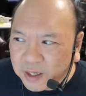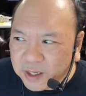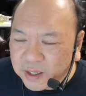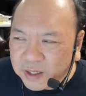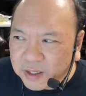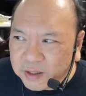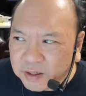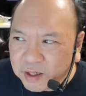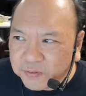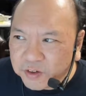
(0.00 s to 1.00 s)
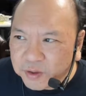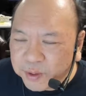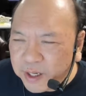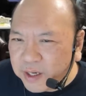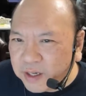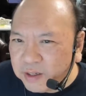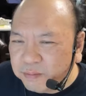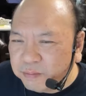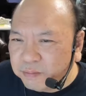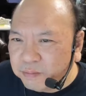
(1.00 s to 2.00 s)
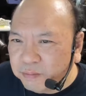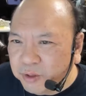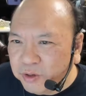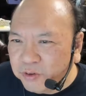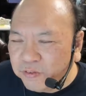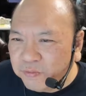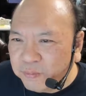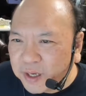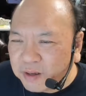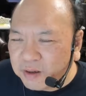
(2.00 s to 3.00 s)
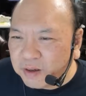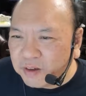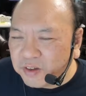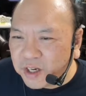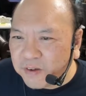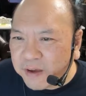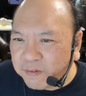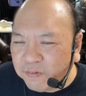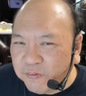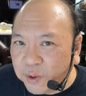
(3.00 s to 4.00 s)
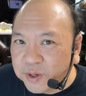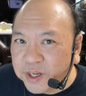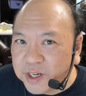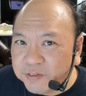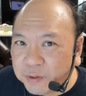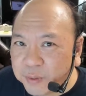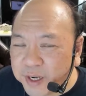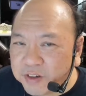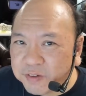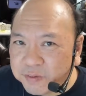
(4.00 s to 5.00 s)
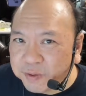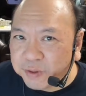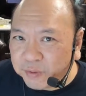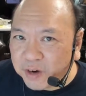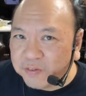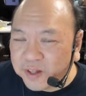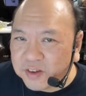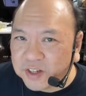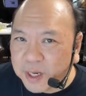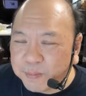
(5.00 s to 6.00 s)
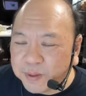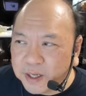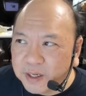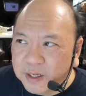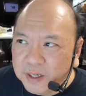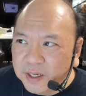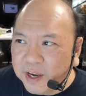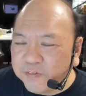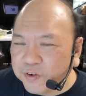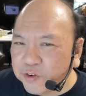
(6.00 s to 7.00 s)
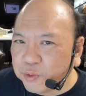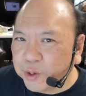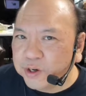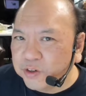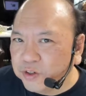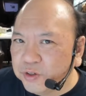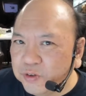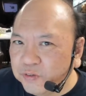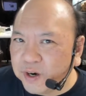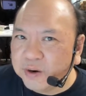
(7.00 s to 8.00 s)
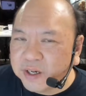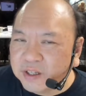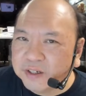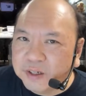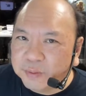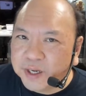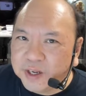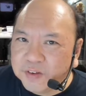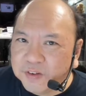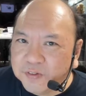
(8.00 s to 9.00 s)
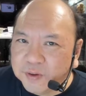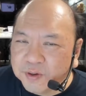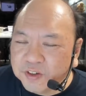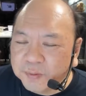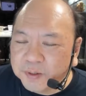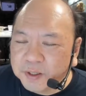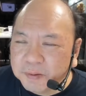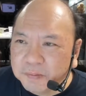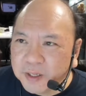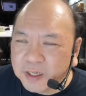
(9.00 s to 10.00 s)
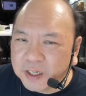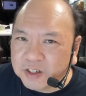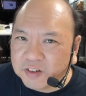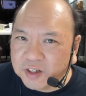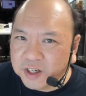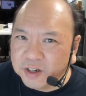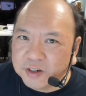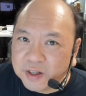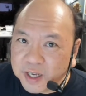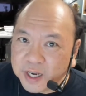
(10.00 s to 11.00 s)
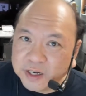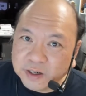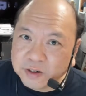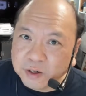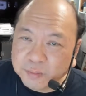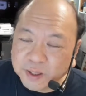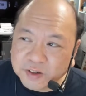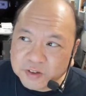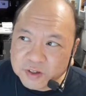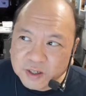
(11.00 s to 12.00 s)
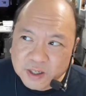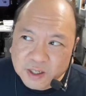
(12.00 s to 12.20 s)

And if there's a way I can make, instead of having 14 different ways of doing roughly the same thing, if there was one or two very clear ways of doing something, and I just adhere to that in our code base,